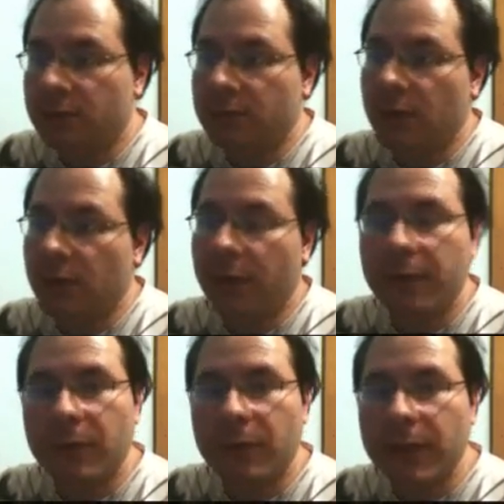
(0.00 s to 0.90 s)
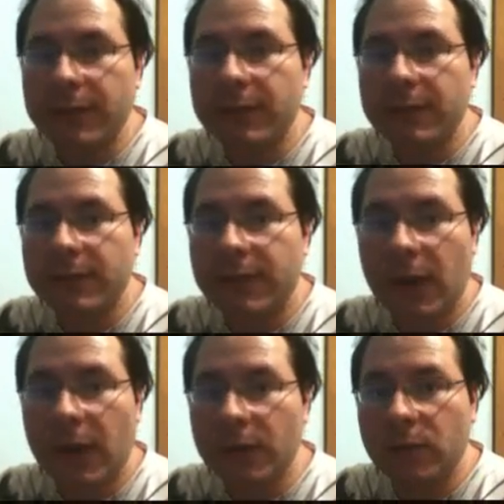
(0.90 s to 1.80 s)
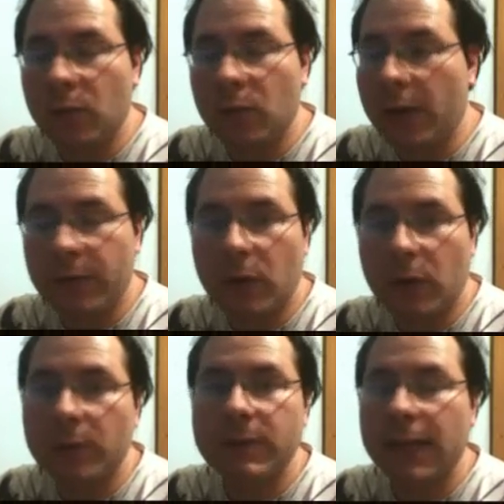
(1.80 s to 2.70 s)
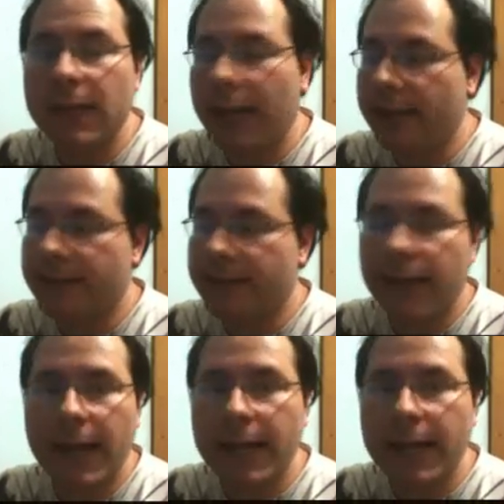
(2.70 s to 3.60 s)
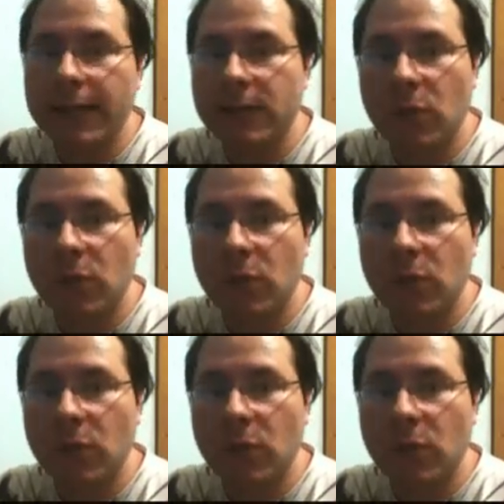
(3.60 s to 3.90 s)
You have different sound waveforms like sine,